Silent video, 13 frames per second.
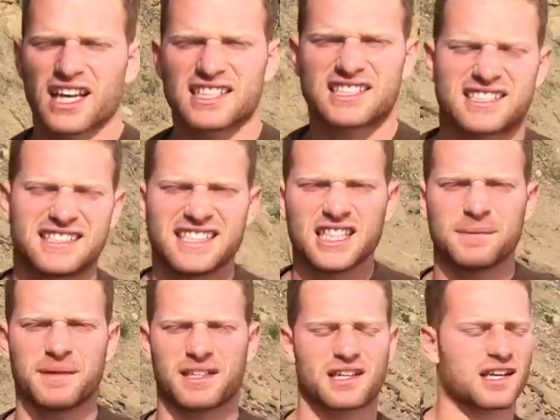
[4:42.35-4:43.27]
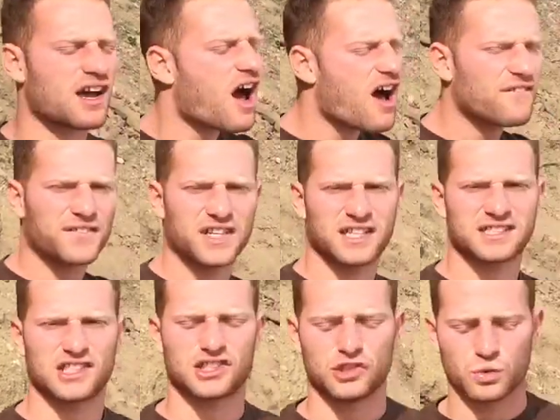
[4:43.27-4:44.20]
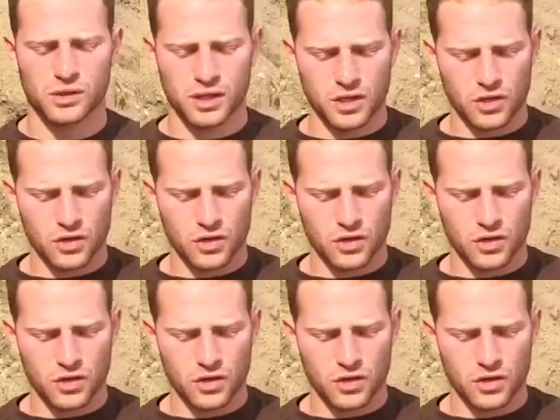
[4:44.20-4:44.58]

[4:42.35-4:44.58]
esteem and confidence as you